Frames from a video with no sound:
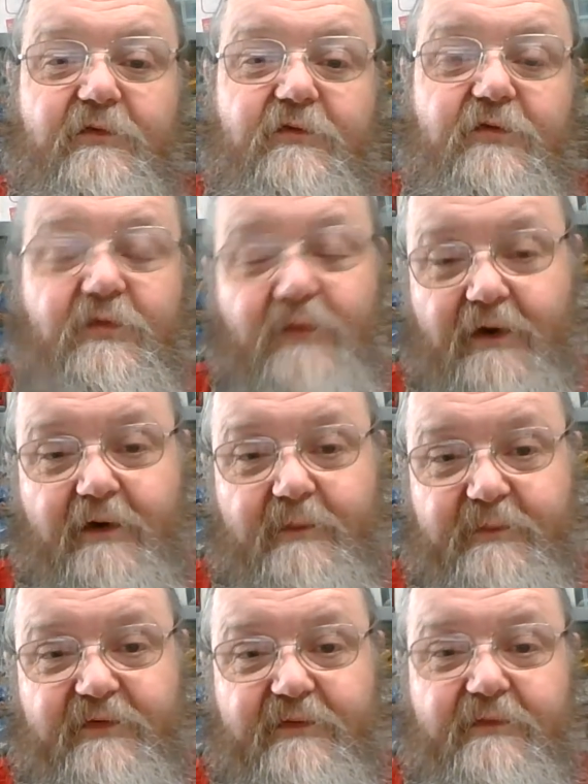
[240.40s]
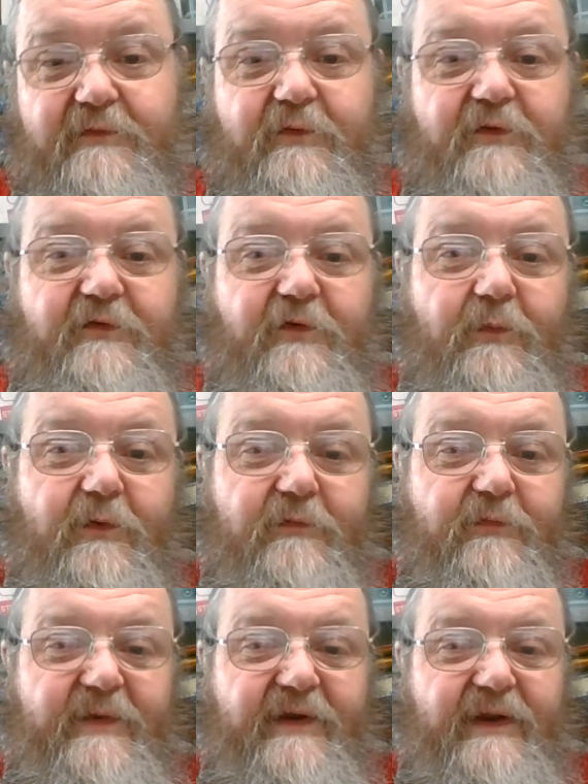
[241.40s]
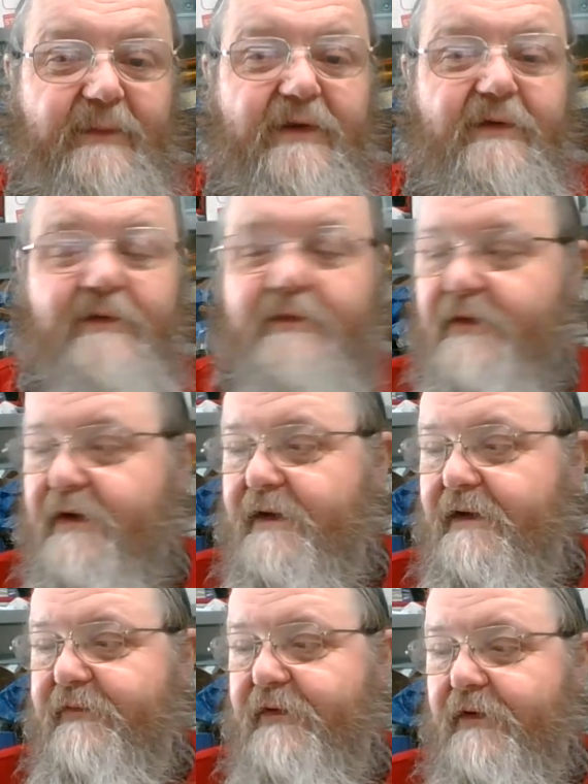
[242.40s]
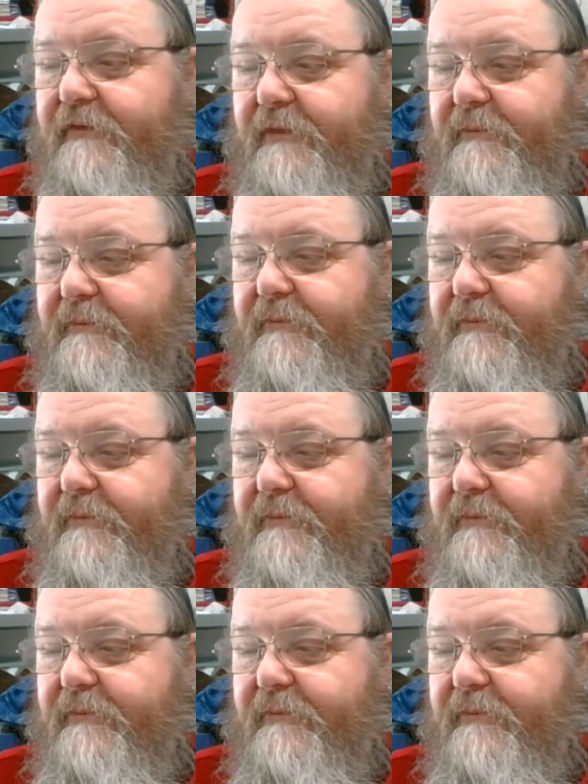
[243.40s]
2 arms, so I stole one from a demon that I had left over.